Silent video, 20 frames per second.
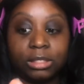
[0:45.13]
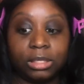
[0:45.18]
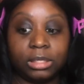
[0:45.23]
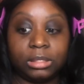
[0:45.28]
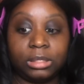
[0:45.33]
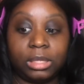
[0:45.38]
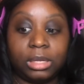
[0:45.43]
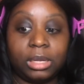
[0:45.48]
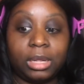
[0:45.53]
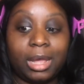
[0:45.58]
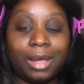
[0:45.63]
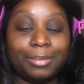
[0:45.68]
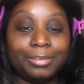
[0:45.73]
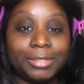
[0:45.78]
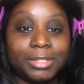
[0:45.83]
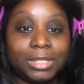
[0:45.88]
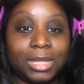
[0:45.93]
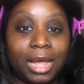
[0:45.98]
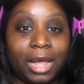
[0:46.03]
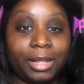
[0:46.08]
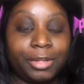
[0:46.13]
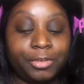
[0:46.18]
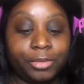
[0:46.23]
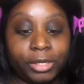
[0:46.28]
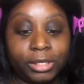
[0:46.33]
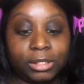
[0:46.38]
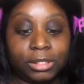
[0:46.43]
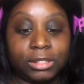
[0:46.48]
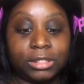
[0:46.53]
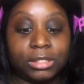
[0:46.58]
that it helps to hydrate the
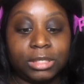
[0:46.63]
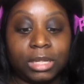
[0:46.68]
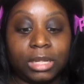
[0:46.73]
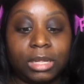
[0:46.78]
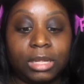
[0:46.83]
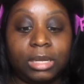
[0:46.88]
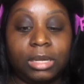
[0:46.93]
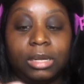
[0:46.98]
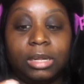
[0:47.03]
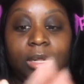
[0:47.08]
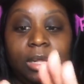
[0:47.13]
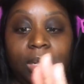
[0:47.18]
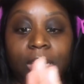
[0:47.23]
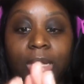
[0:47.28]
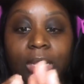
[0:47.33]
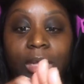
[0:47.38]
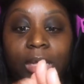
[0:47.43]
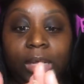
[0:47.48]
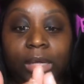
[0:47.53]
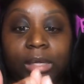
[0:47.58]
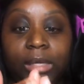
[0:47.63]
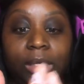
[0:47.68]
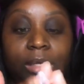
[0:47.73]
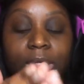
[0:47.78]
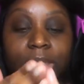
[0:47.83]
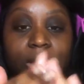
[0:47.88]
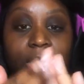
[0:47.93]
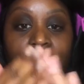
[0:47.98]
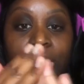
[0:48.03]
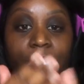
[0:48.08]
skin and
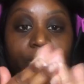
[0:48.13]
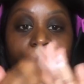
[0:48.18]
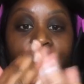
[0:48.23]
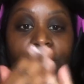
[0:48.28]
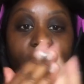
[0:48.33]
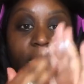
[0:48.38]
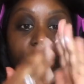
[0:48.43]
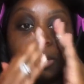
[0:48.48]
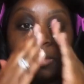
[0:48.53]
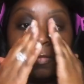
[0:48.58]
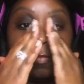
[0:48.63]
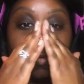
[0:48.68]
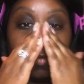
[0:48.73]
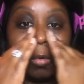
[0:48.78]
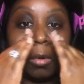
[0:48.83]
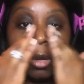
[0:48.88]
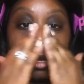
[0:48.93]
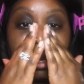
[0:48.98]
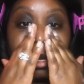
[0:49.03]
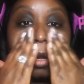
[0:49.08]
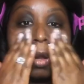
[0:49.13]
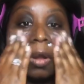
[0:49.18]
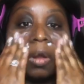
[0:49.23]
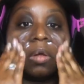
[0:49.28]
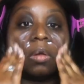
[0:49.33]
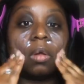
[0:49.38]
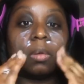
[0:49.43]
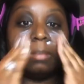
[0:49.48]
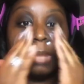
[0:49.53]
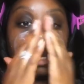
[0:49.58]
get it ready for
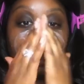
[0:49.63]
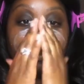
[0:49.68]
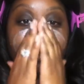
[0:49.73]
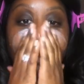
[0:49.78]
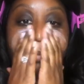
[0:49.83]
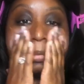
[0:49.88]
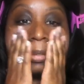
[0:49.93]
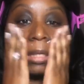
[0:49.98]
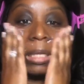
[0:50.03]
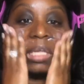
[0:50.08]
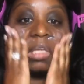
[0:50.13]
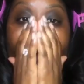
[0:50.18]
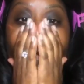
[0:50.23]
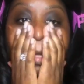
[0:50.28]
makeup application.